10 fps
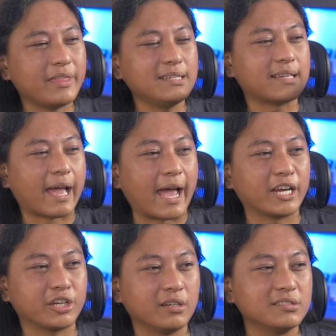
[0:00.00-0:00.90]
of these
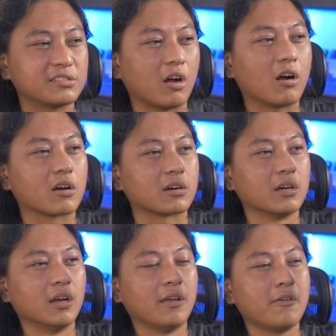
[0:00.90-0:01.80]
actions
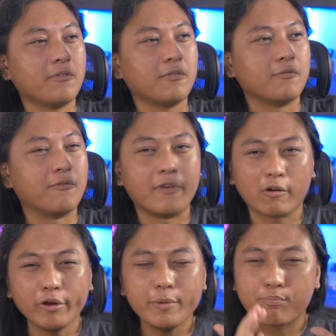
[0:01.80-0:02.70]
are
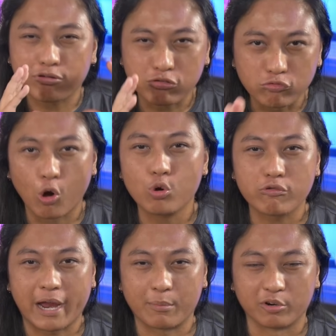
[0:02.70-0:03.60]
very
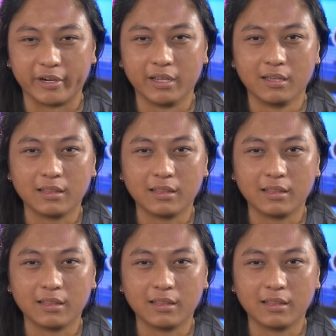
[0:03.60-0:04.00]
programmery.